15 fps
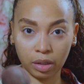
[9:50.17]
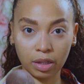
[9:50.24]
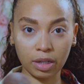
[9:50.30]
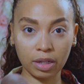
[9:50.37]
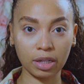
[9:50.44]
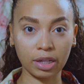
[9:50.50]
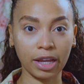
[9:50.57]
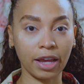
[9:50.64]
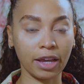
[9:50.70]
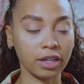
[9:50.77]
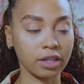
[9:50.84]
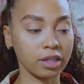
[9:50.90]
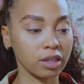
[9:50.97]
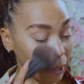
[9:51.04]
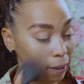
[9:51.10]
in the
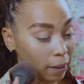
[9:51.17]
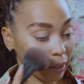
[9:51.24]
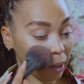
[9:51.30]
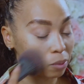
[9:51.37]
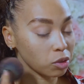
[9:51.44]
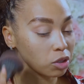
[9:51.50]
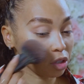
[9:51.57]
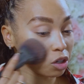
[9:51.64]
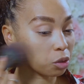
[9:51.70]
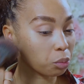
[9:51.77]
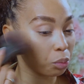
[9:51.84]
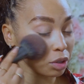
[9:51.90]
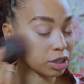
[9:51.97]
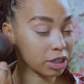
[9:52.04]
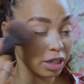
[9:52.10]
case, and I'm just gonna
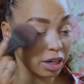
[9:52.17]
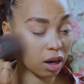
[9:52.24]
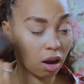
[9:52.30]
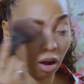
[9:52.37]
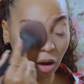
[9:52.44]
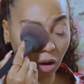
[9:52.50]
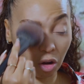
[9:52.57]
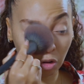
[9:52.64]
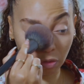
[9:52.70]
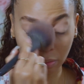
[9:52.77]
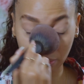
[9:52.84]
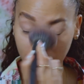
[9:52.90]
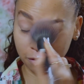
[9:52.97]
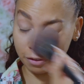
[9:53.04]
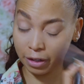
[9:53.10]
brush that all over
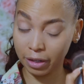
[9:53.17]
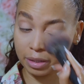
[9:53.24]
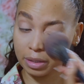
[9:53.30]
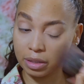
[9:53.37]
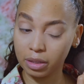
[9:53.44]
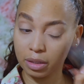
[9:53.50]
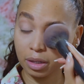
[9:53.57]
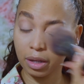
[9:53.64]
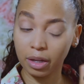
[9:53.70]
my face